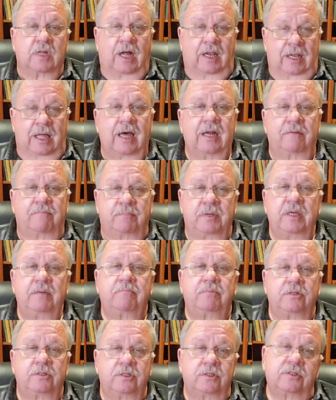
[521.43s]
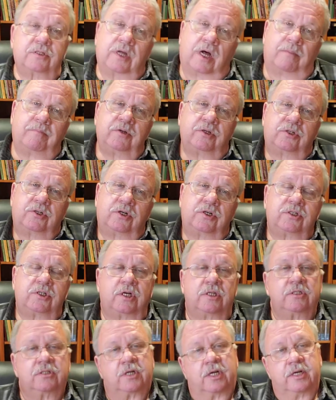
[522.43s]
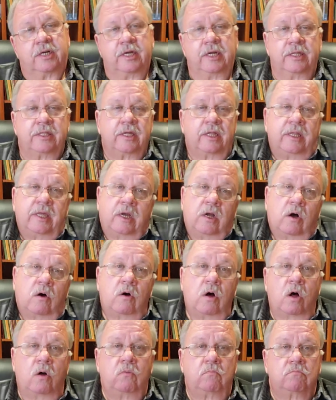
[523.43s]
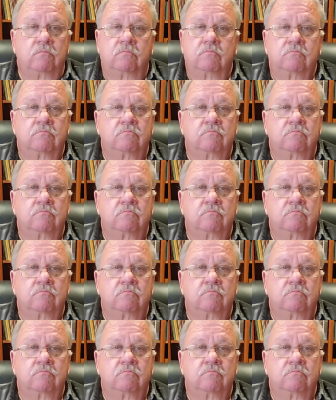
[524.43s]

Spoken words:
a lot of people just come to church on Sunday and then they go home.